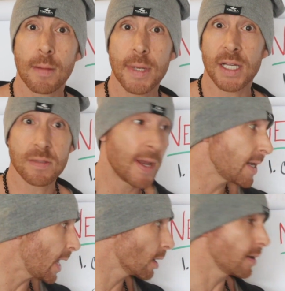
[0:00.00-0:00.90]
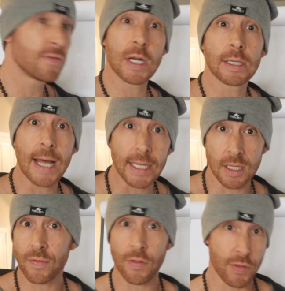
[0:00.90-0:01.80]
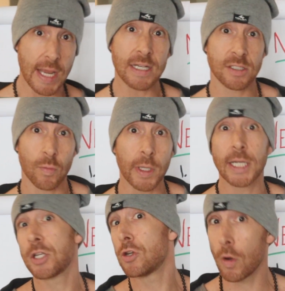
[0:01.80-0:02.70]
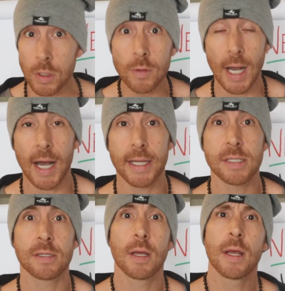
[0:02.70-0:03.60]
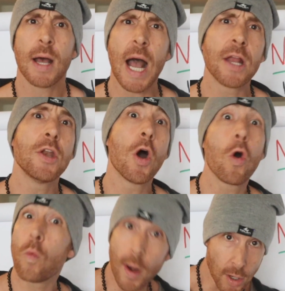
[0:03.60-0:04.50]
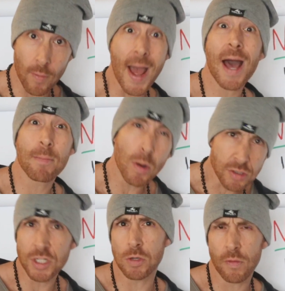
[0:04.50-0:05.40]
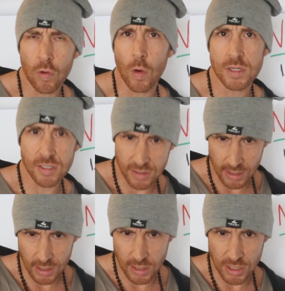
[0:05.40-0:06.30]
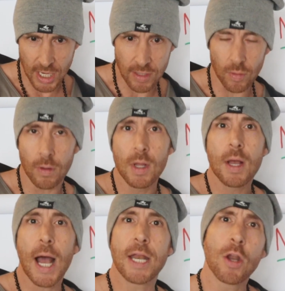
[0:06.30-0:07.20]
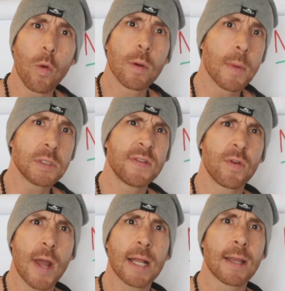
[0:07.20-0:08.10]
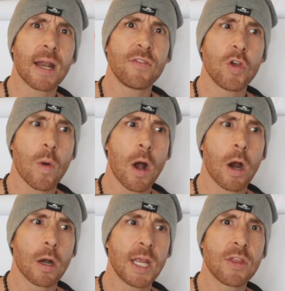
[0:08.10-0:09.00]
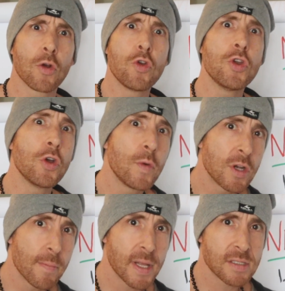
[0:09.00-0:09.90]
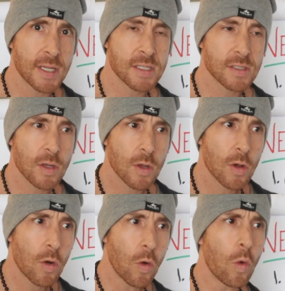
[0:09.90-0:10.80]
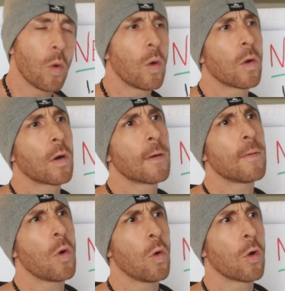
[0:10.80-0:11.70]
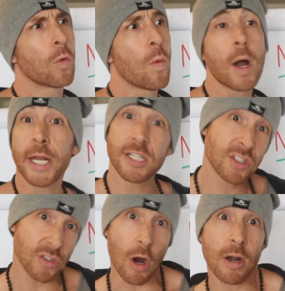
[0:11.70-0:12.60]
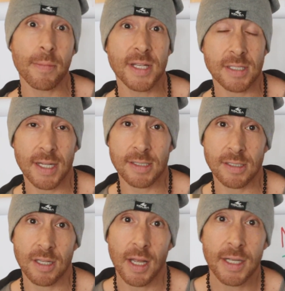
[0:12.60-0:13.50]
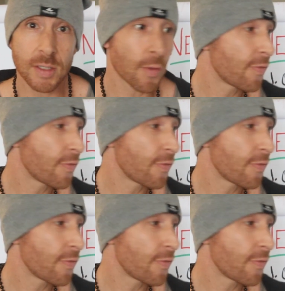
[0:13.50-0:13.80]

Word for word: because me and Aaron have done a lot of different things to really get to know you guys. I know where you're at, most of you, of course, it's the general. I know where most of you are at. A lot of you are either new in your business or wanting to start a business. So